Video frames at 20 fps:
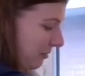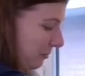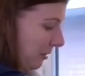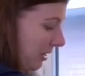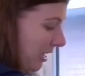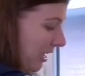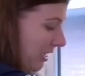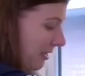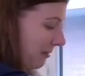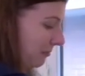
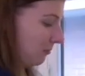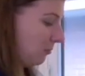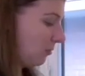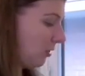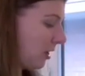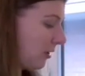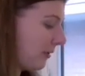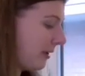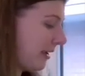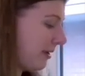Oh,
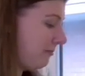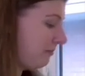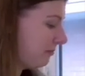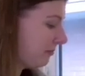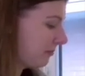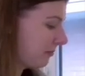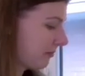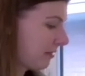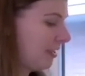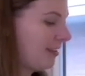wrong way.
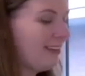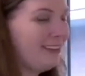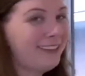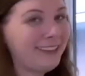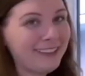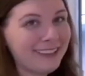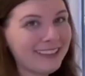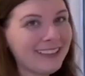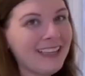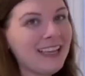
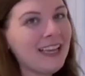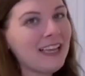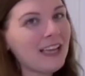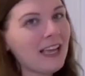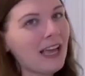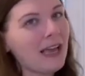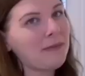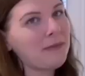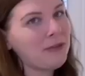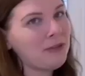
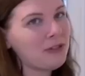I'm